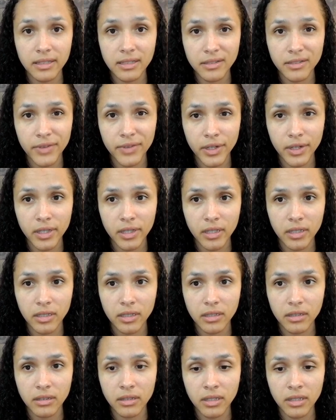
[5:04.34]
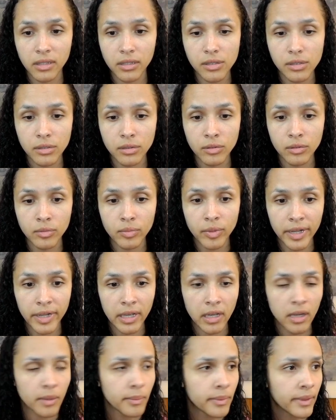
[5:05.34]
a very good thing to
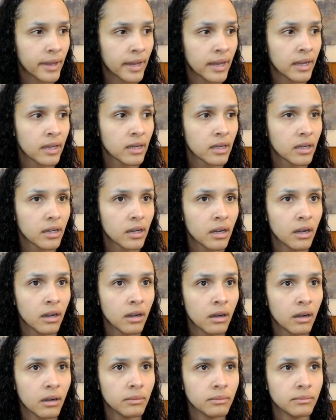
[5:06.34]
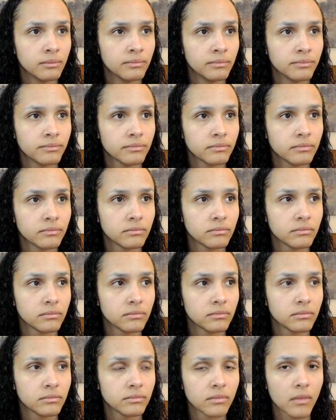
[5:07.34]
bring up that um,
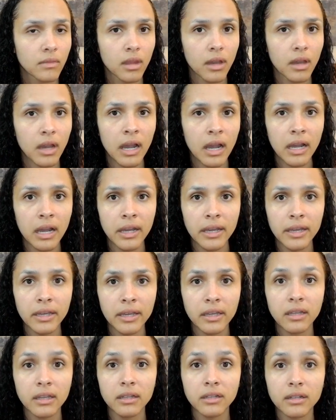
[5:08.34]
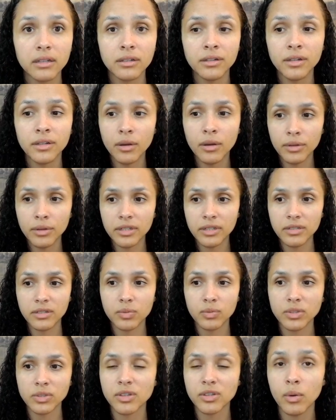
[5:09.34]
I
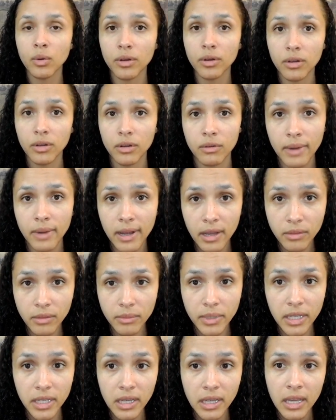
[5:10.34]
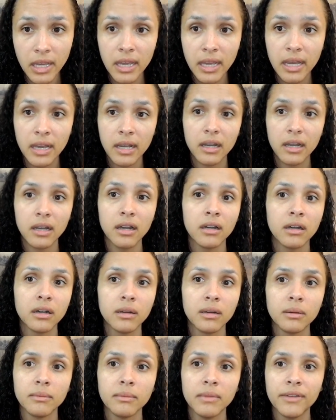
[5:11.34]
notice what's going on around me
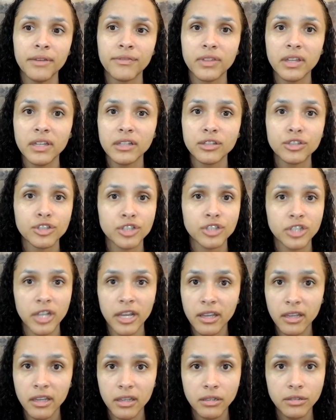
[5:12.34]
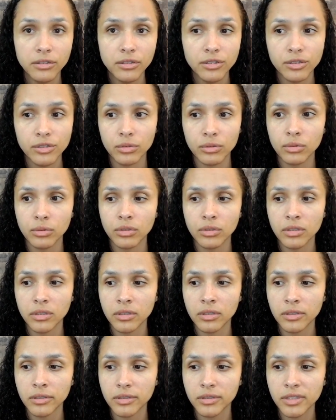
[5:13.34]
um, if things change
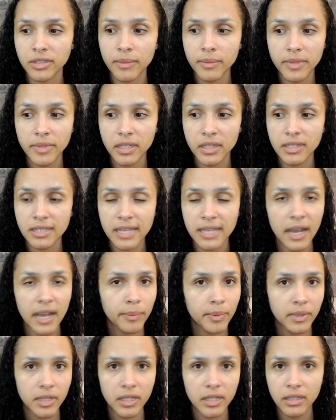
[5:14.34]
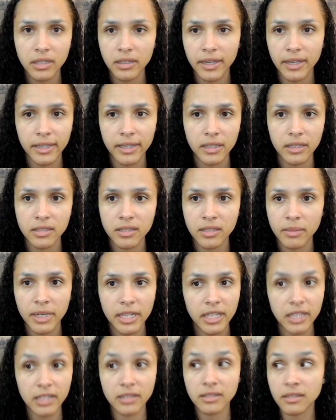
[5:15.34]
or something is happening, like
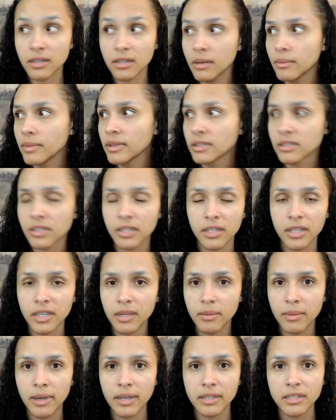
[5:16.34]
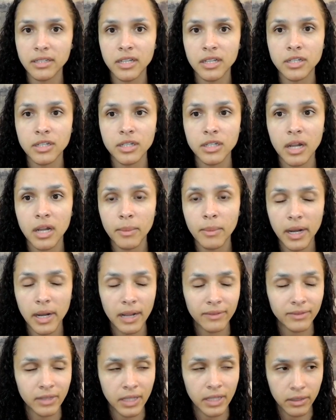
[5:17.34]
somebody gets up, that's going to get my attention. I might
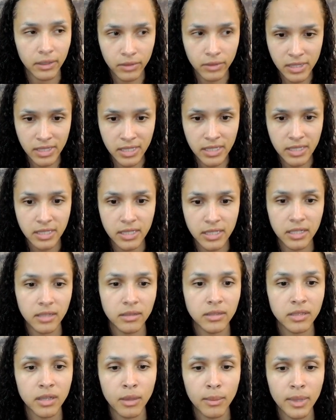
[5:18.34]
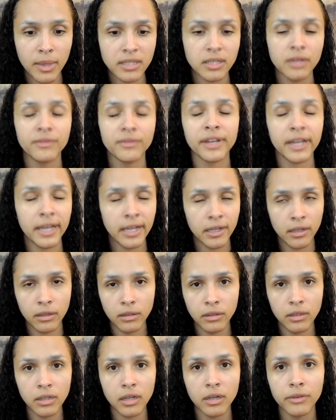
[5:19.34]
have to like resist it and tell myself, like, hey,
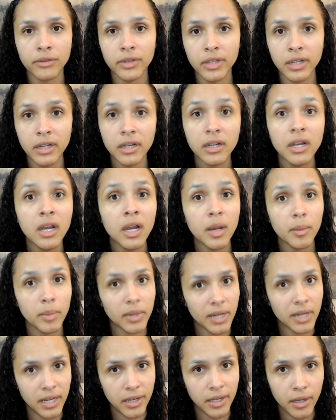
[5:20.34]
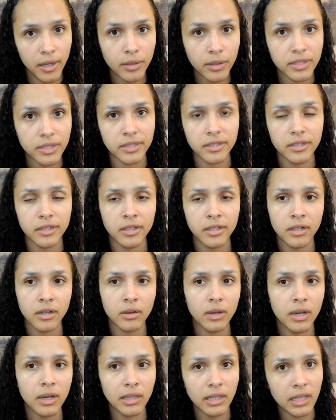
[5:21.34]
don't look over there. But I notice it, you
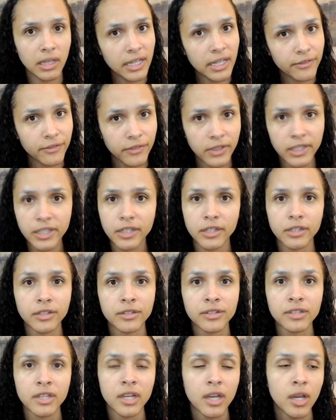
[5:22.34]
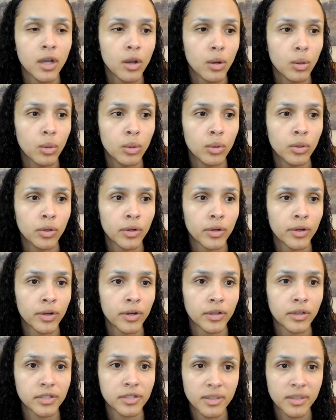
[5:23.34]
know, a light flickers
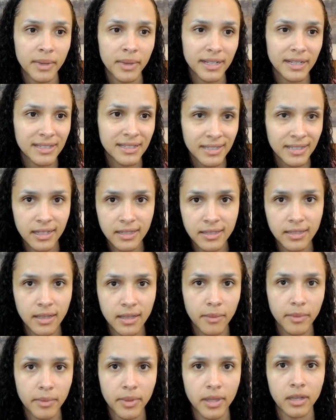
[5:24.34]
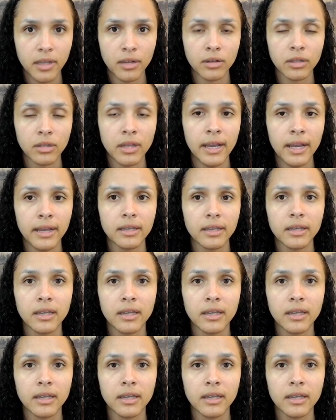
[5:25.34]
or somebody says something or like